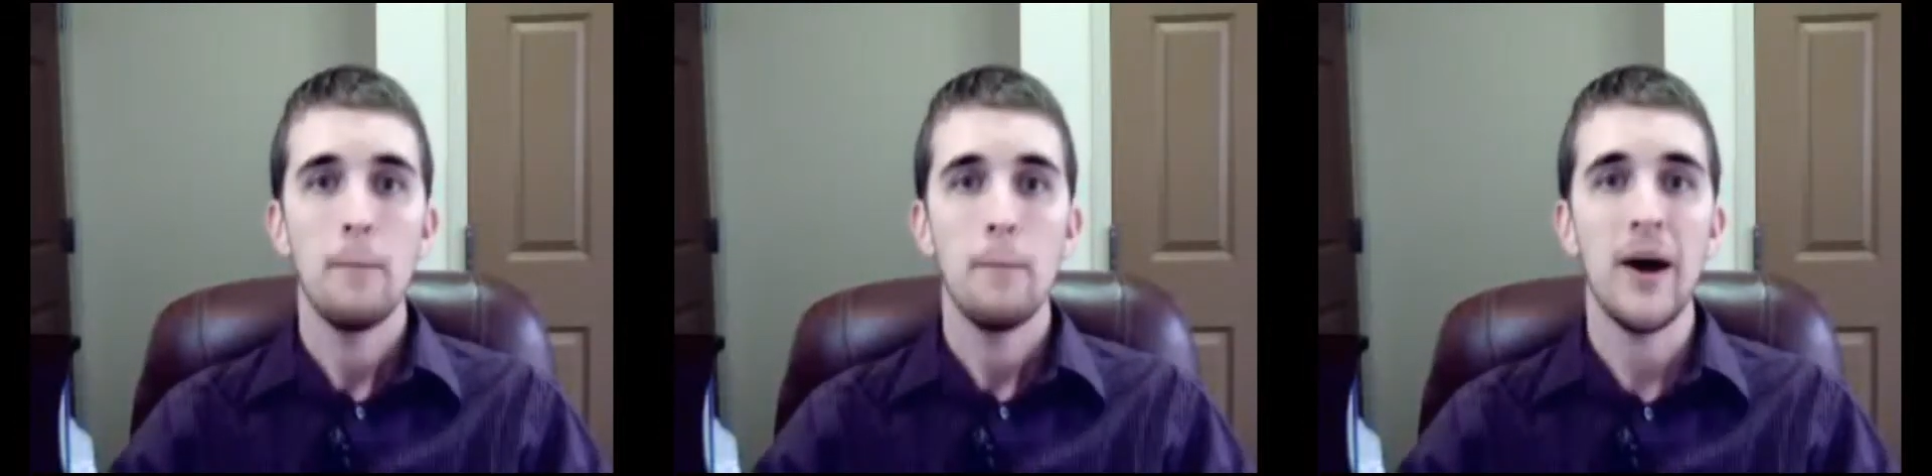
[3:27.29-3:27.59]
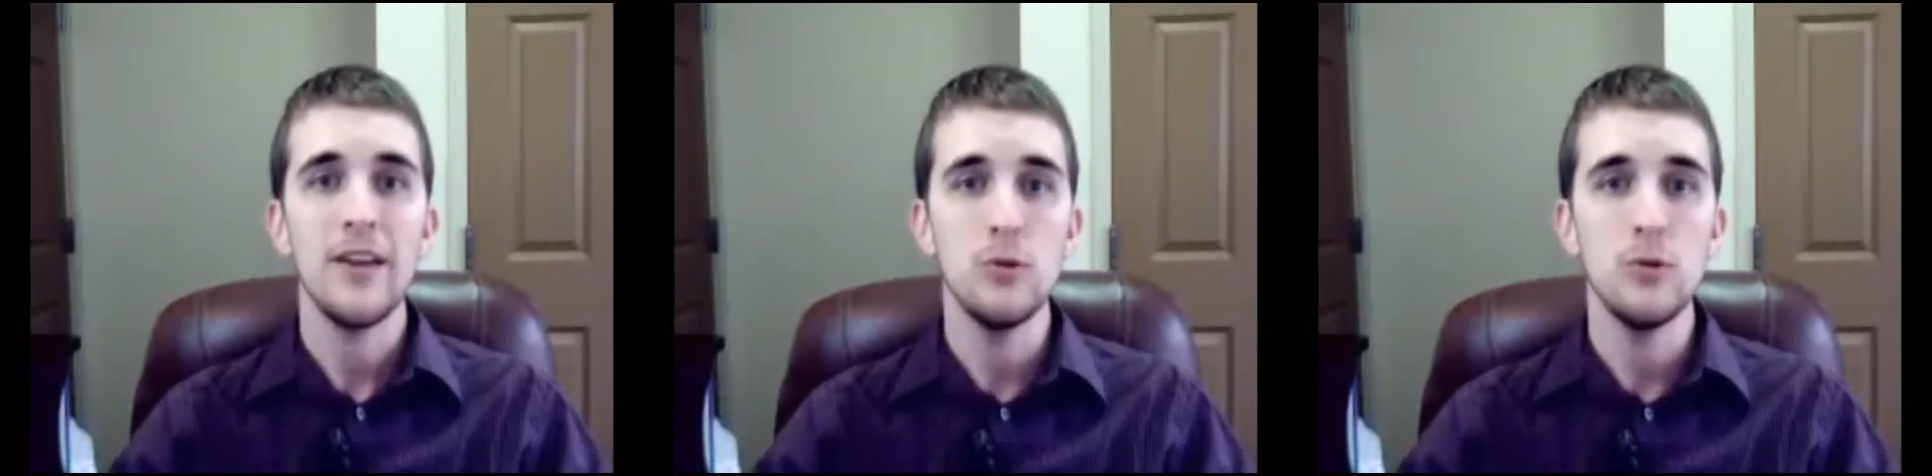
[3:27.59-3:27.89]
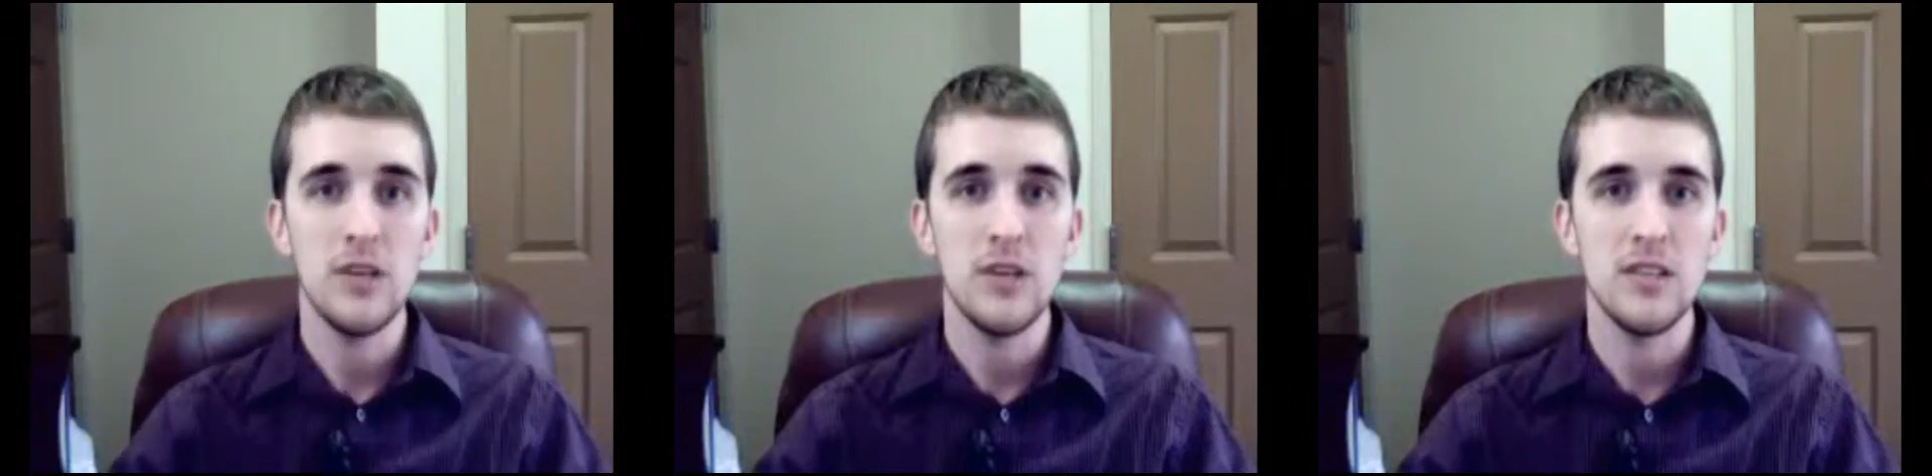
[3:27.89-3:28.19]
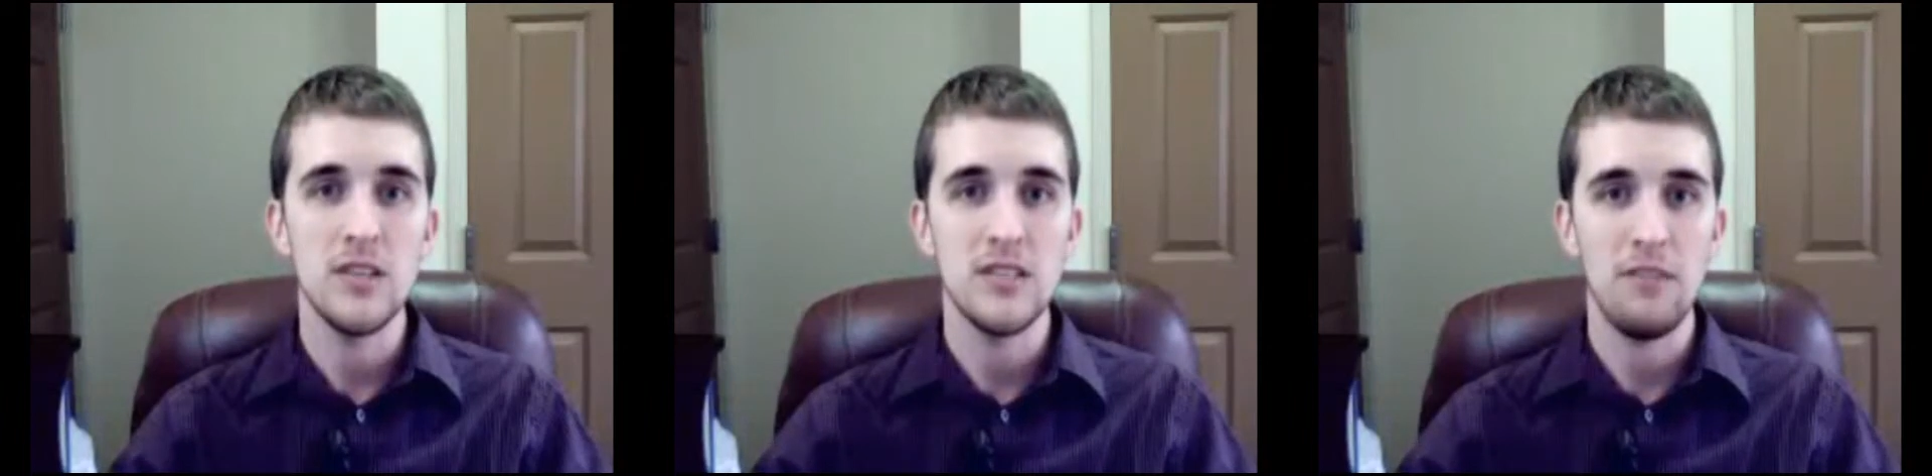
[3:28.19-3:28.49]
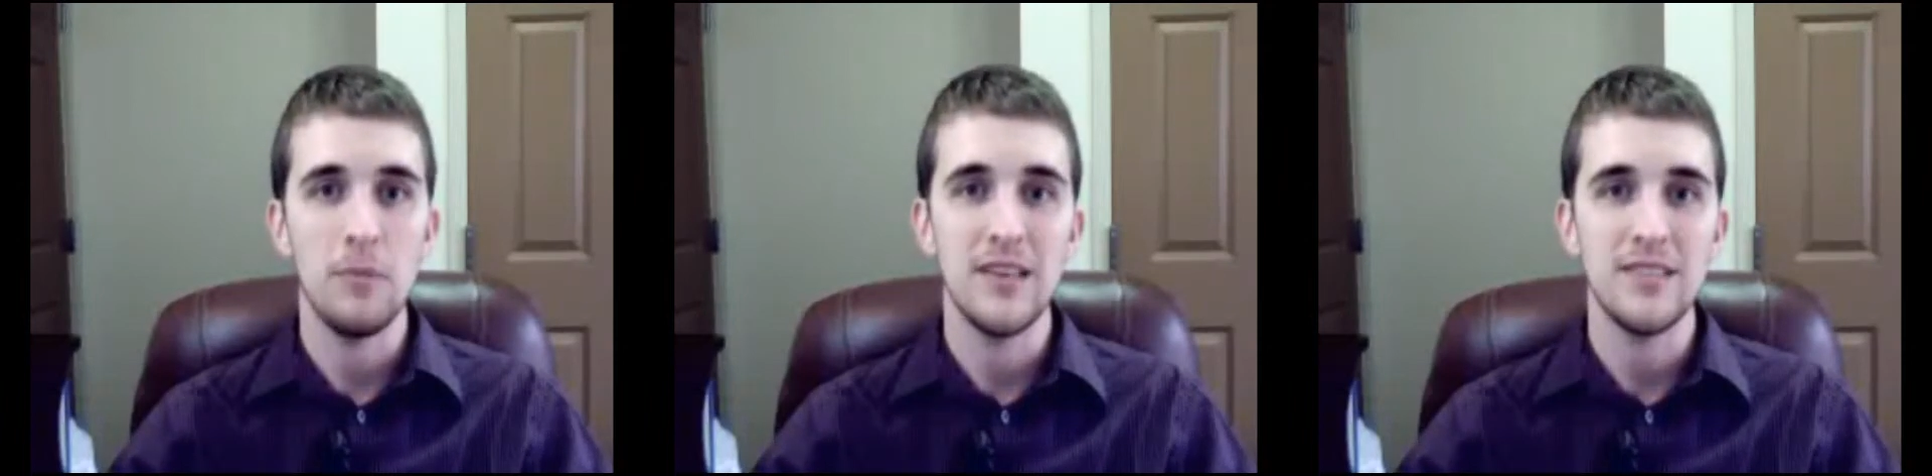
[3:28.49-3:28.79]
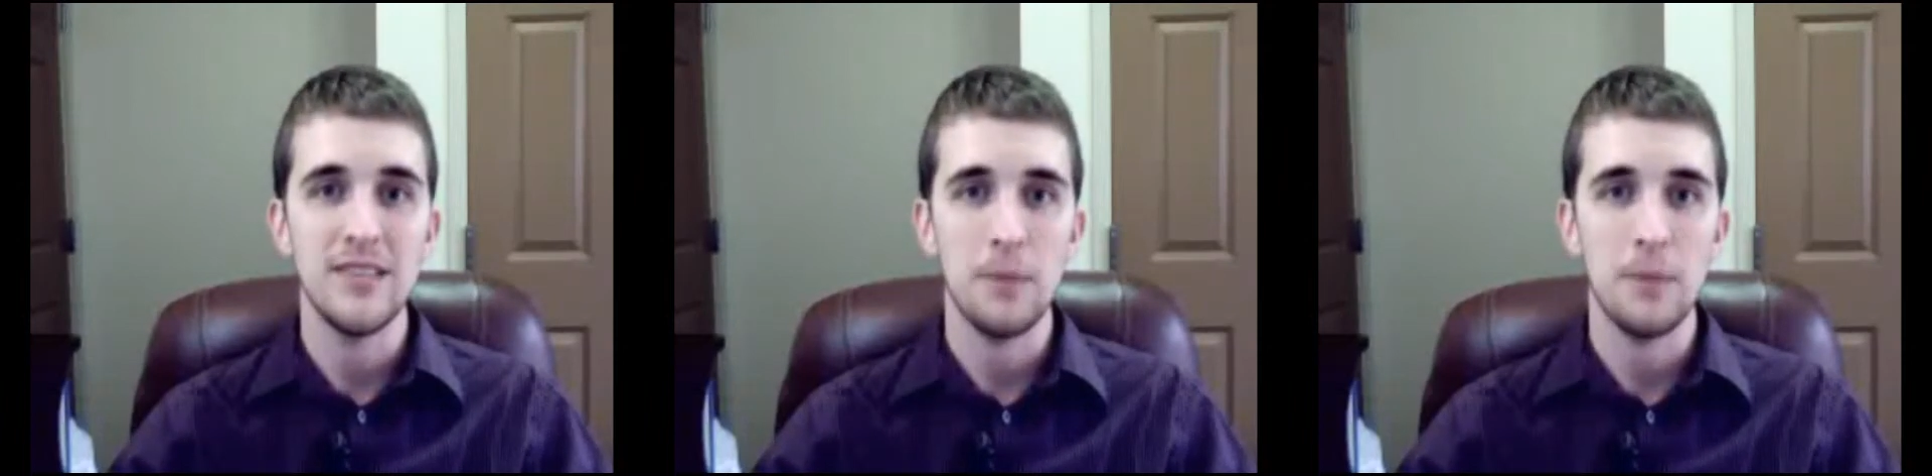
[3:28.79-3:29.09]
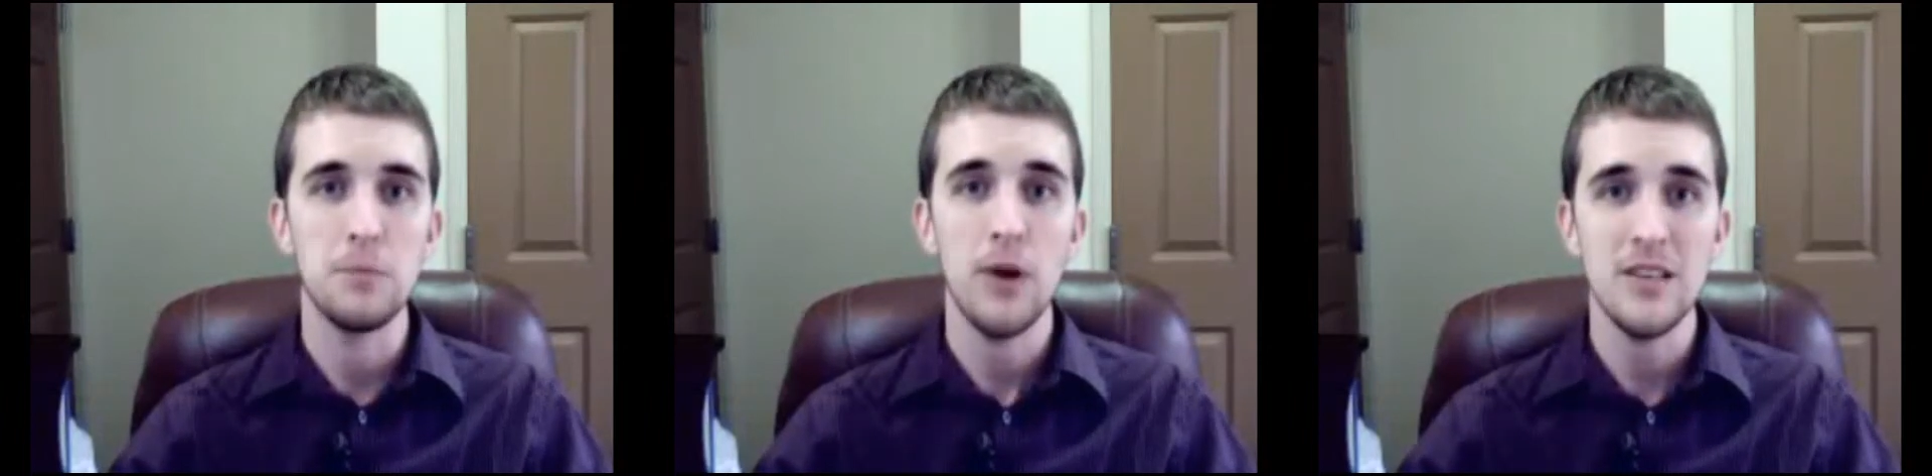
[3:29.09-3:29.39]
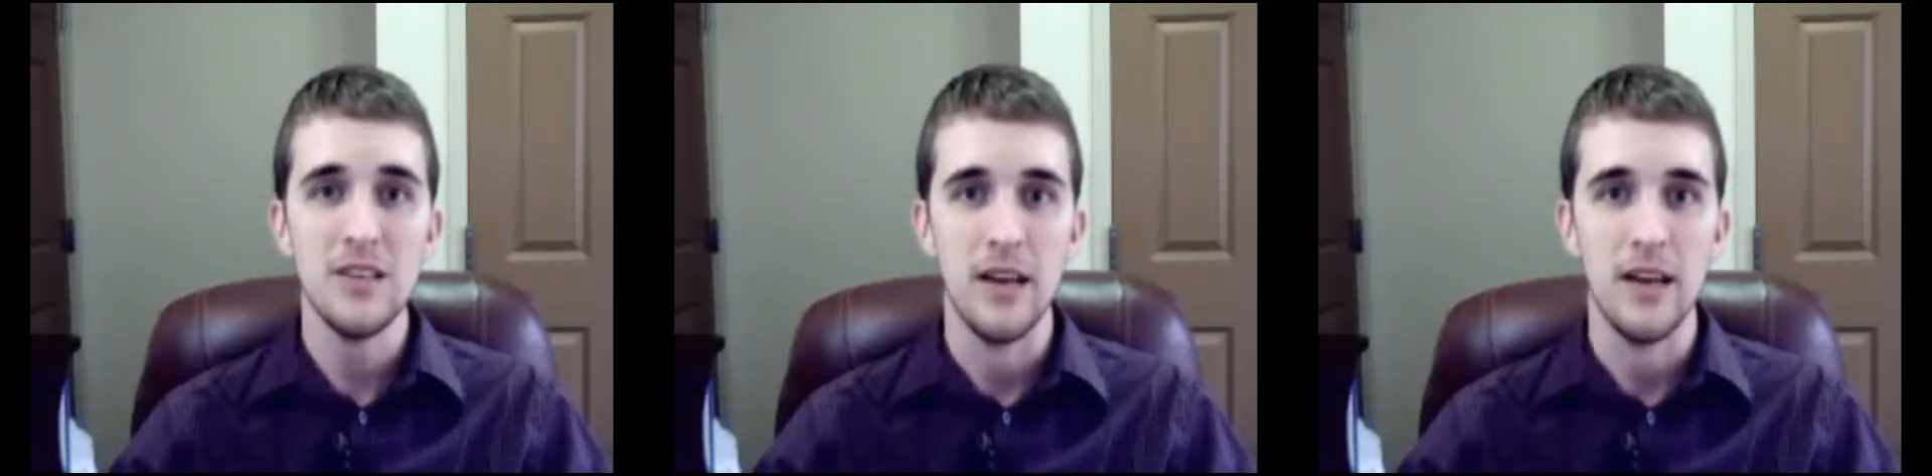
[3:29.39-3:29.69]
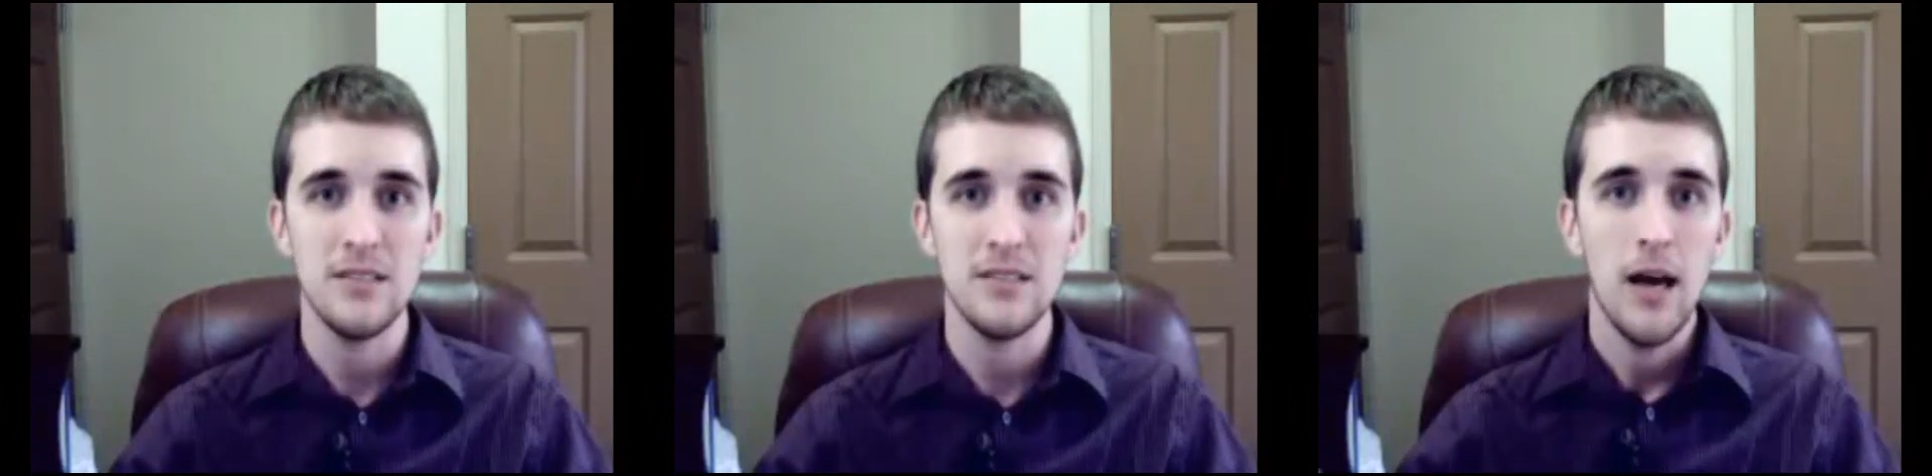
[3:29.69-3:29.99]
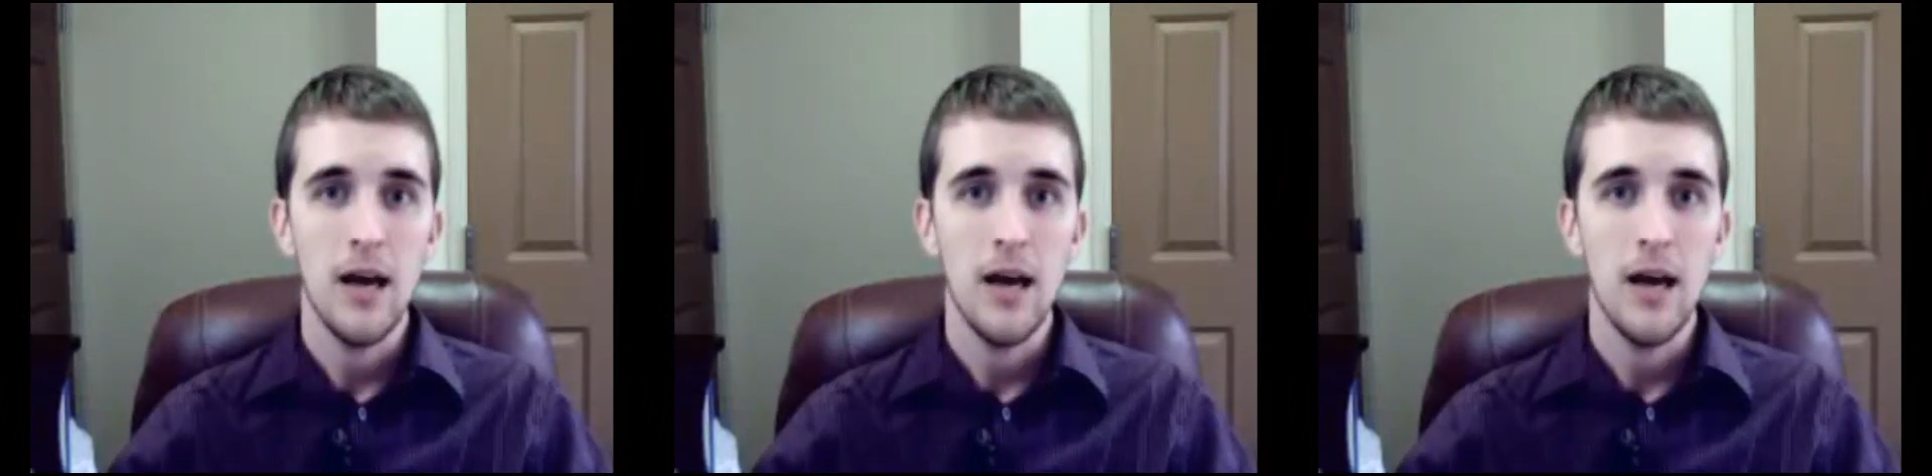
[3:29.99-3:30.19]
by using the 7-minute setups process,